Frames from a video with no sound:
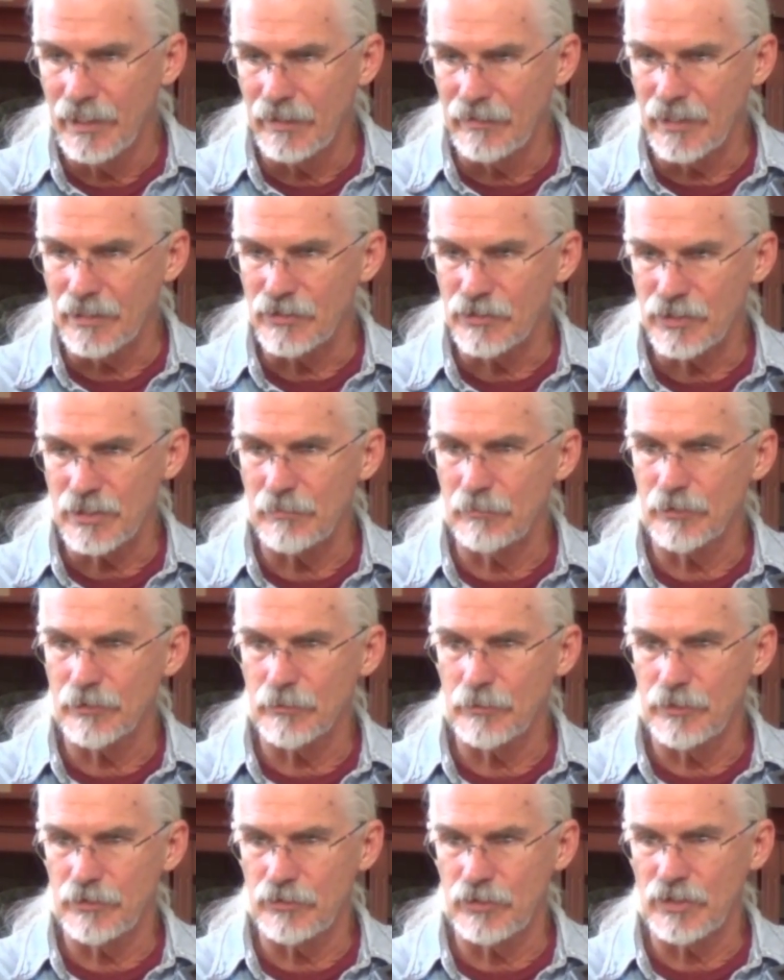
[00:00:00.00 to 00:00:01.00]
And that's similar to
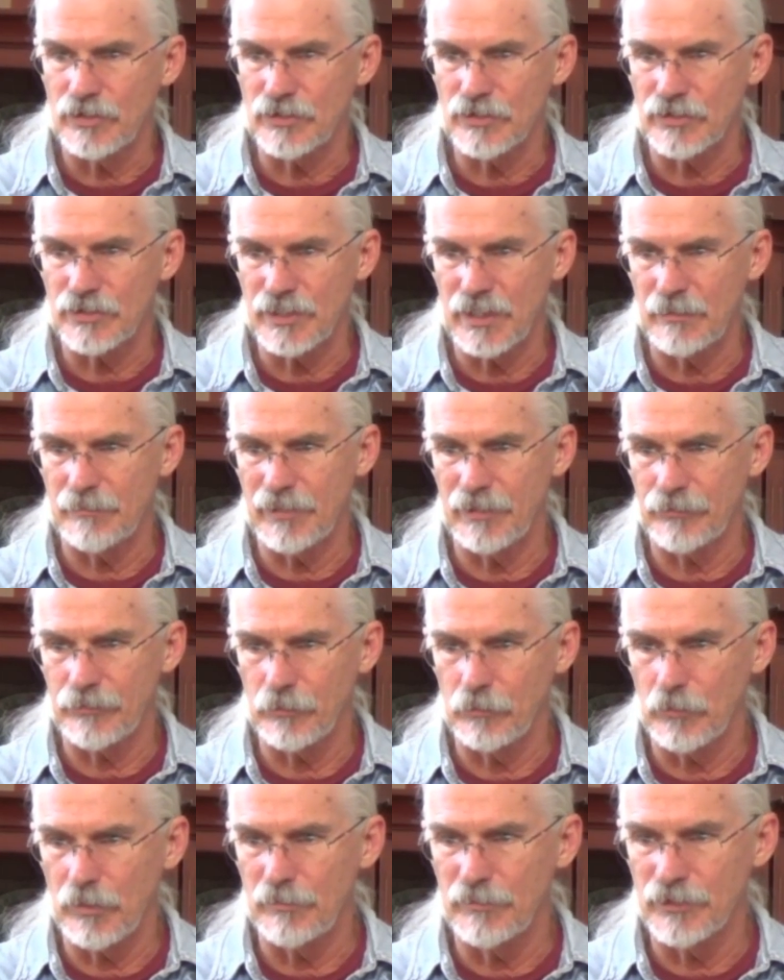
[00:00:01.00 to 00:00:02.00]
what Jesus said about the
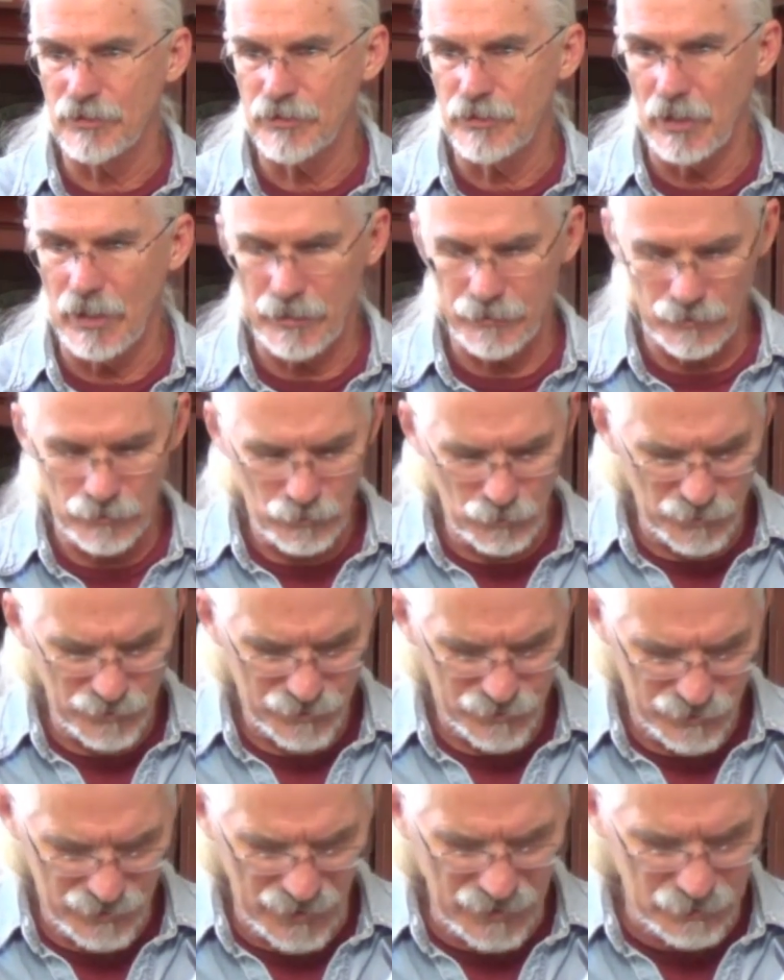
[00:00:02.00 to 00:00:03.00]
woman's daughter who was
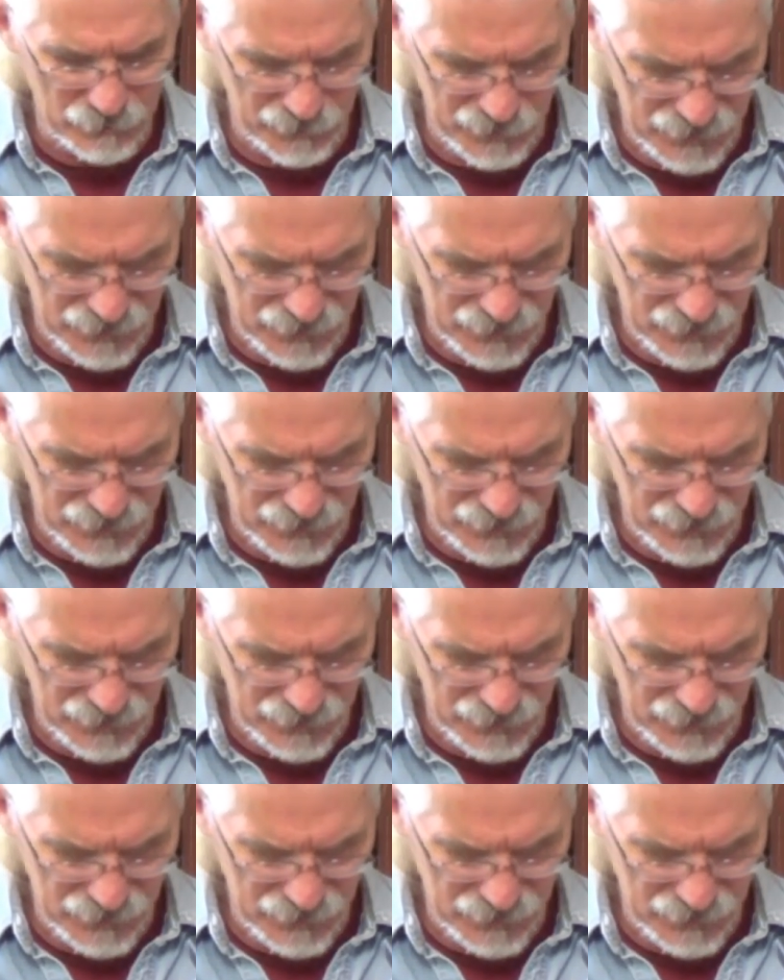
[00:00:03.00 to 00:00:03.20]
said to